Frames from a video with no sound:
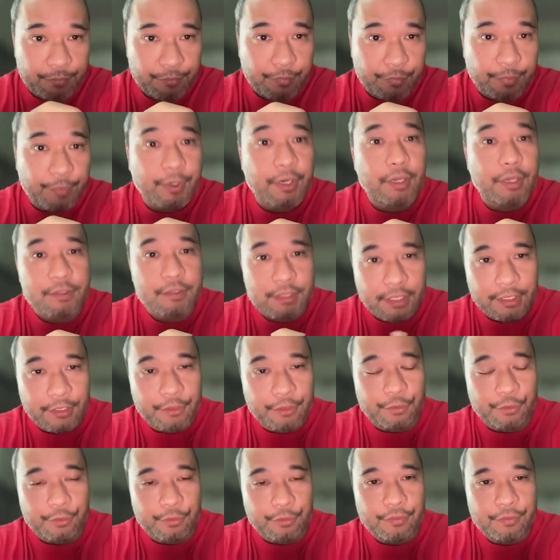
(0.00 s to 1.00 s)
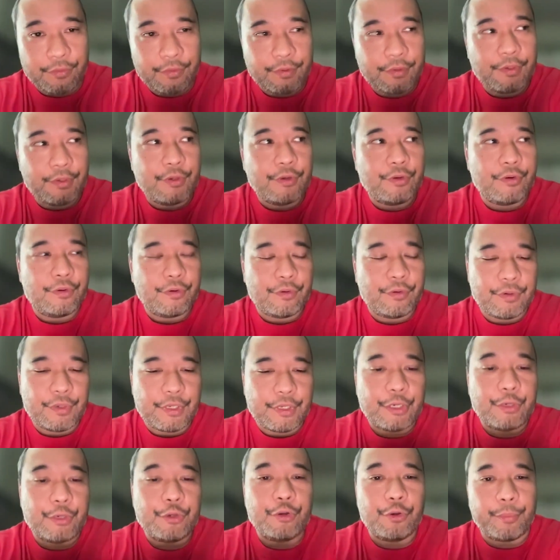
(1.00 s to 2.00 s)
brothers like you,
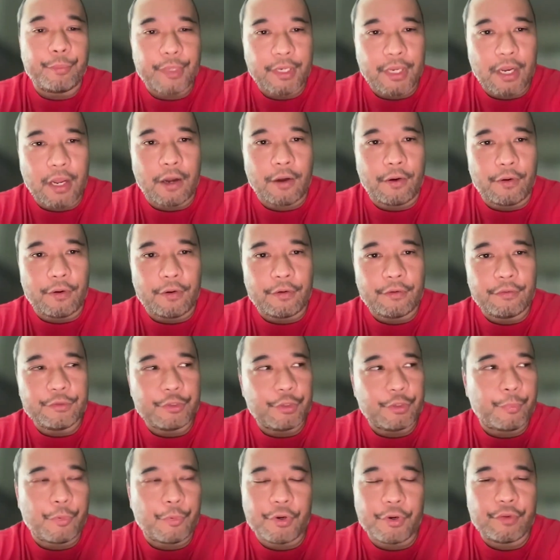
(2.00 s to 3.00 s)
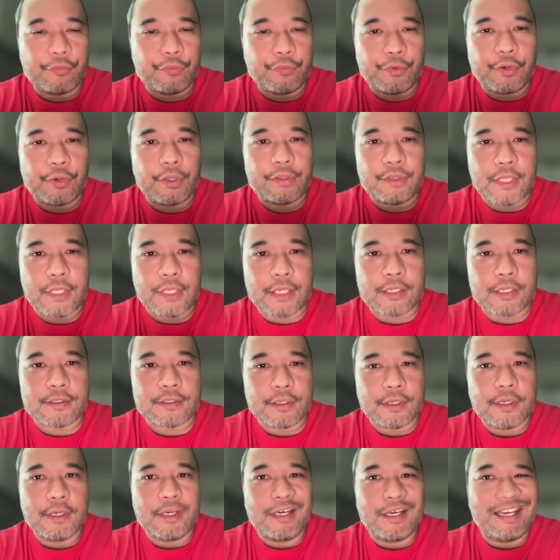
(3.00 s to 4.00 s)
hear your mana'o, your point of view on
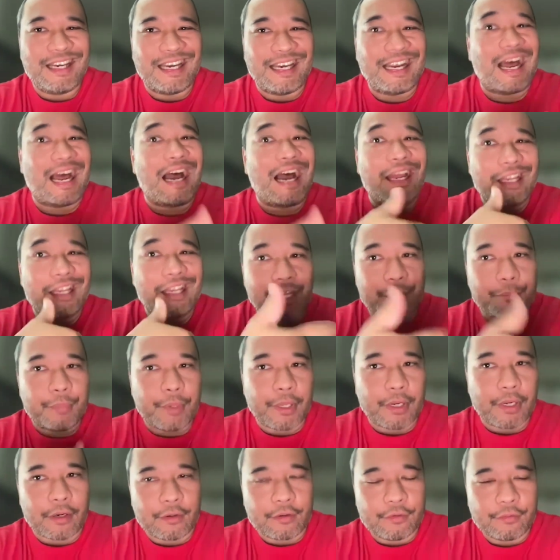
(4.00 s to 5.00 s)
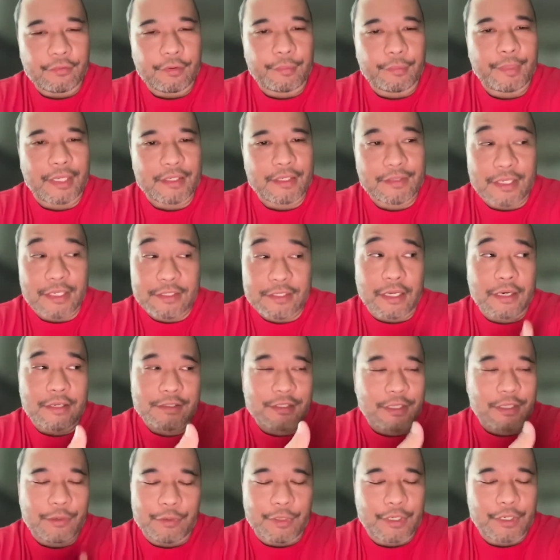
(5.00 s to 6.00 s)
things, and I get better from that. That's
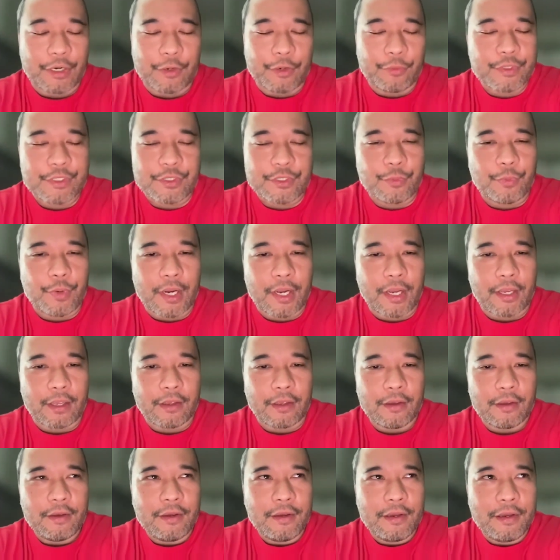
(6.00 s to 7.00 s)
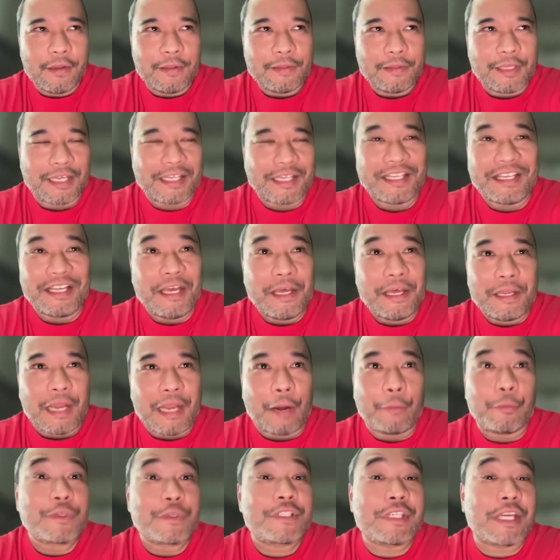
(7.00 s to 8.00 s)
honestly another reason why
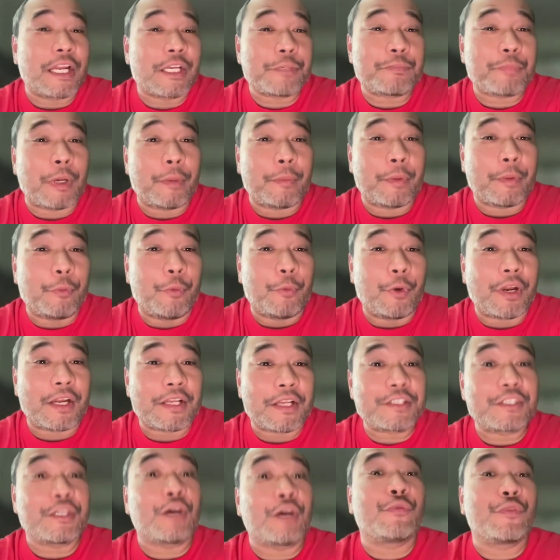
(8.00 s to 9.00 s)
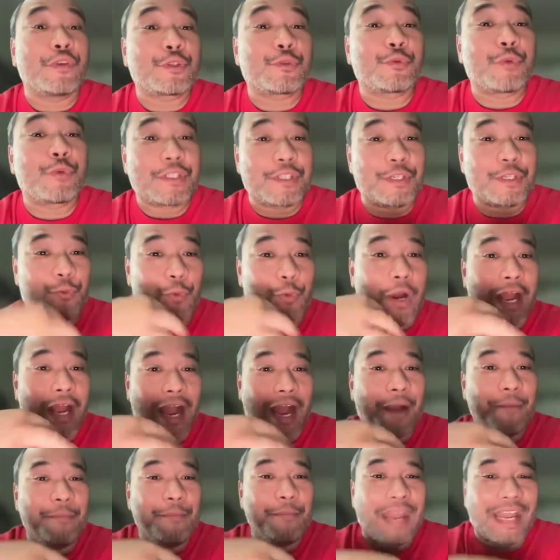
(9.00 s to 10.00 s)
I would say that's probably one of the selfish reasons why
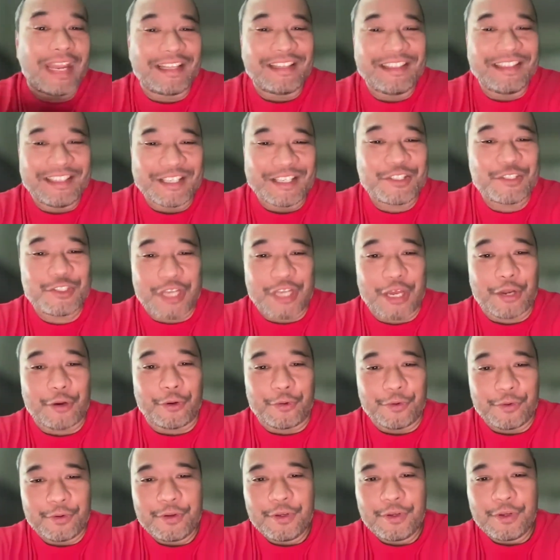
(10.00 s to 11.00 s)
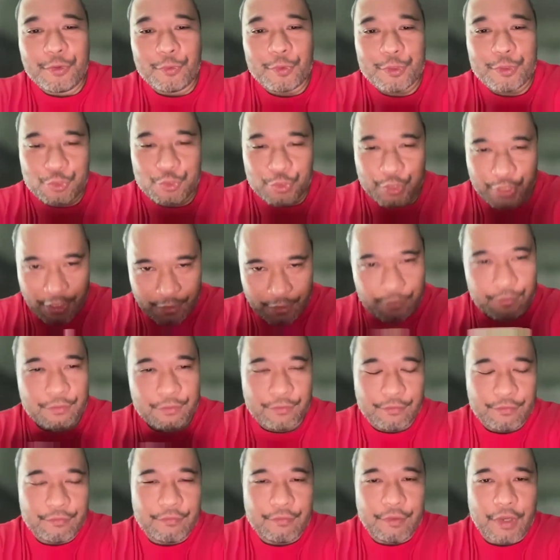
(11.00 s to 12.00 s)
I made this channel, was to get
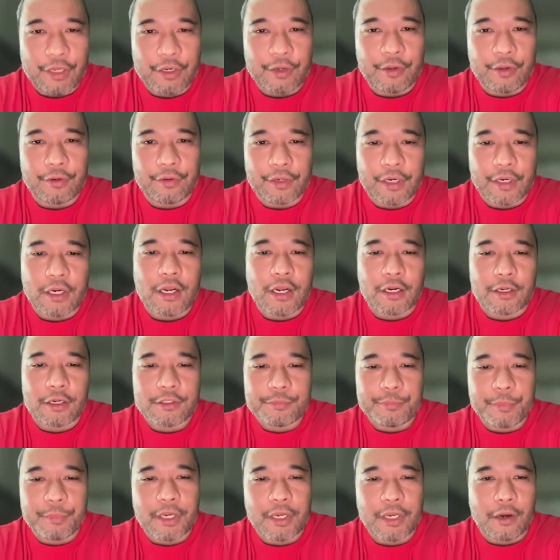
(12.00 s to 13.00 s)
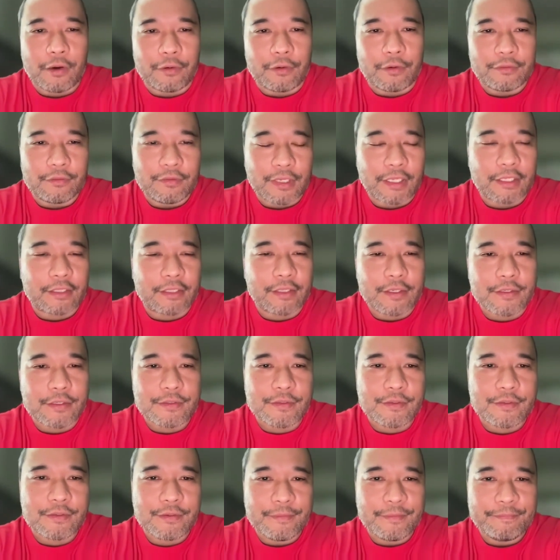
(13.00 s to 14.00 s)
other Kanakas mana'o like
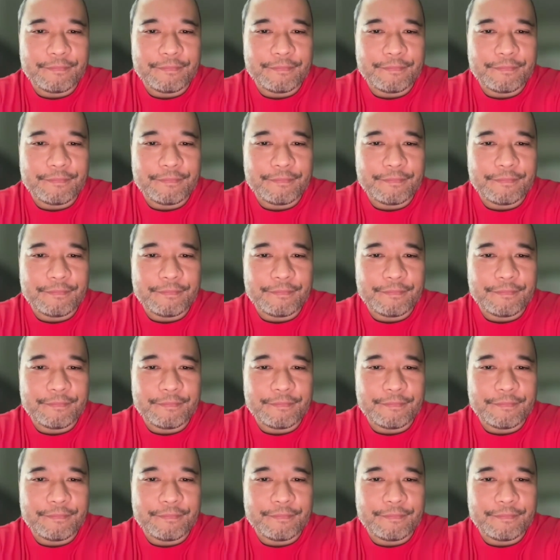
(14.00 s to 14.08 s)
this.